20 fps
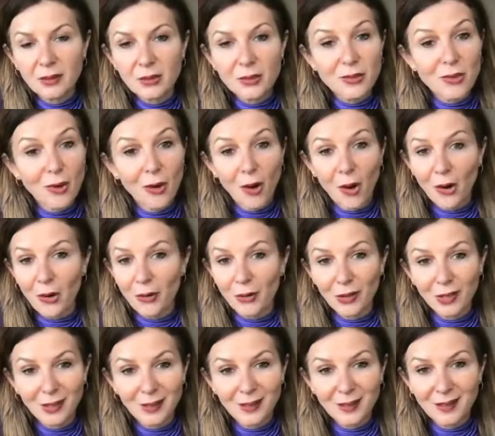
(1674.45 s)
No.
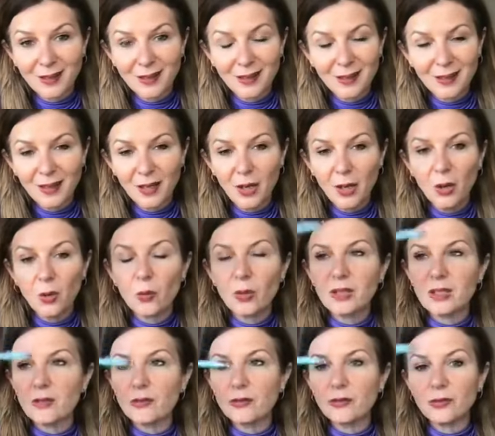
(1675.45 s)

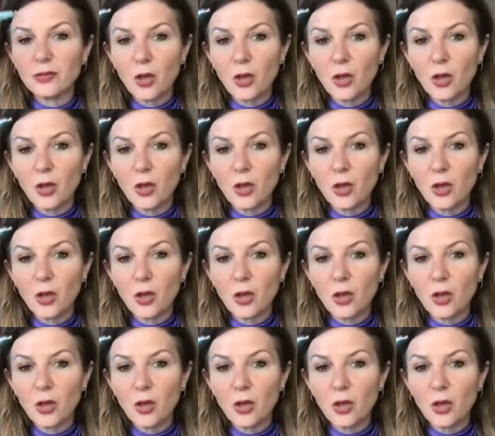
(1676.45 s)
Will it